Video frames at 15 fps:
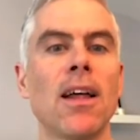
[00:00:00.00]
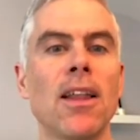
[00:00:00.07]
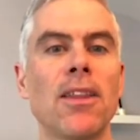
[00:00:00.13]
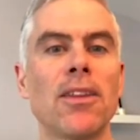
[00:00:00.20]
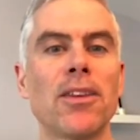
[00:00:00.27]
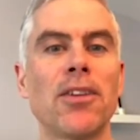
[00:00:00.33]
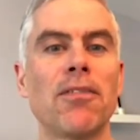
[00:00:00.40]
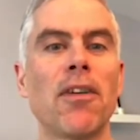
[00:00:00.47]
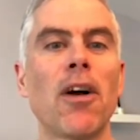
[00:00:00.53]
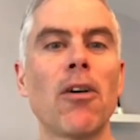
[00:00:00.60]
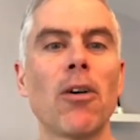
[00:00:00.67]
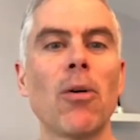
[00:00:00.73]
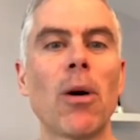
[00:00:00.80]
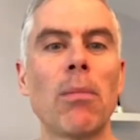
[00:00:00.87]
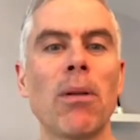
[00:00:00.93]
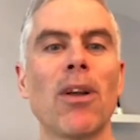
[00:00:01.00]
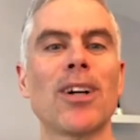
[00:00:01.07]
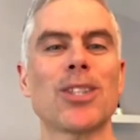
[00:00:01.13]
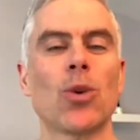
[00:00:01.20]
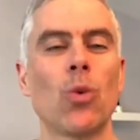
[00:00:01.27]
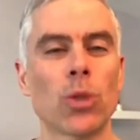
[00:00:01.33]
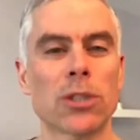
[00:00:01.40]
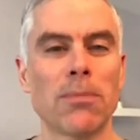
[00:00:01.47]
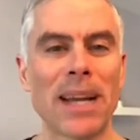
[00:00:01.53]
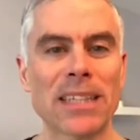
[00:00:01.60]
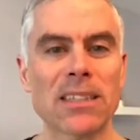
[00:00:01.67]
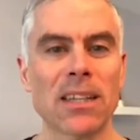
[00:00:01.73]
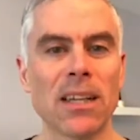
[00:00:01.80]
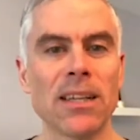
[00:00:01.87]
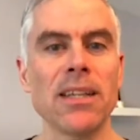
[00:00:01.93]
The deferral applies
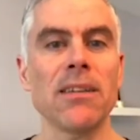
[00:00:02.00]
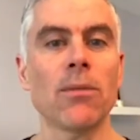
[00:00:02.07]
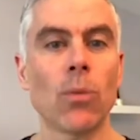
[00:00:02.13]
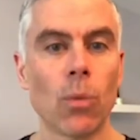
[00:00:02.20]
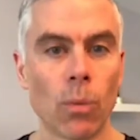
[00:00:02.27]
automatically,